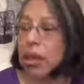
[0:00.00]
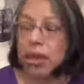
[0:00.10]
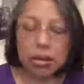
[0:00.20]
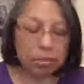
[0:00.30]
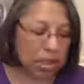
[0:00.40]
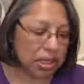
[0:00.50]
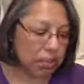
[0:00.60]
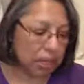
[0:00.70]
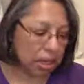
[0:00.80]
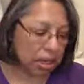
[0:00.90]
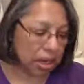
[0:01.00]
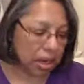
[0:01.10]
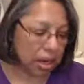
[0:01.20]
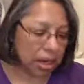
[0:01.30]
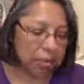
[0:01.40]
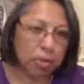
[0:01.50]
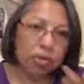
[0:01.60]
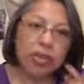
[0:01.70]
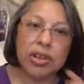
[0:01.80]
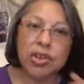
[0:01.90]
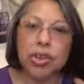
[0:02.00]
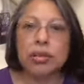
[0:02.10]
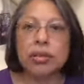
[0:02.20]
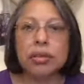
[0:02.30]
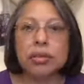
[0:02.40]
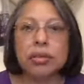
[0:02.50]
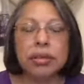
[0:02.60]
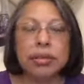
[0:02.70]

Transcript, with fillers: this being a professional